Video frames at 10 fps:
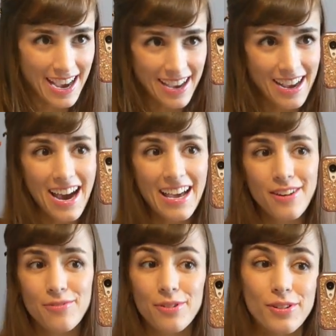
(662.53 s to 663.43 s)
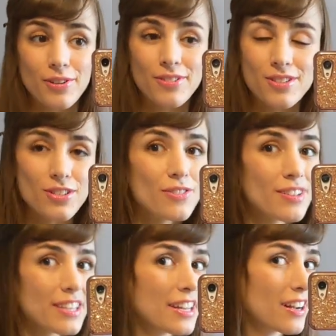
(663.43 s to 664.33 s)
I, I didn't really know what to do
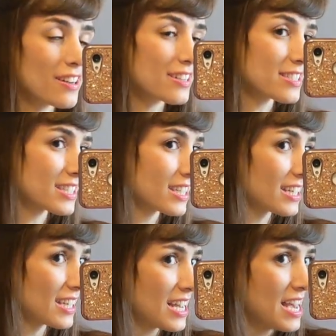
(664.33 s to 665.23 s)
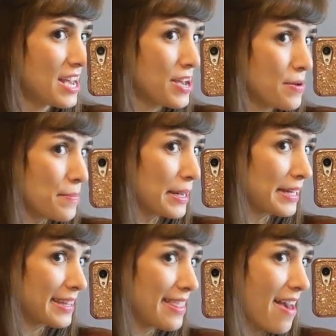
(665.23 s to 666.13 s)
with it, honestly,
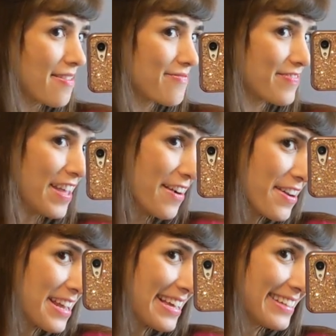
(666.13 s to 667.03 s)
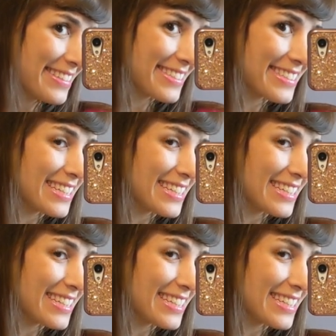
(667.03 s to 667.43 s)
but there it is.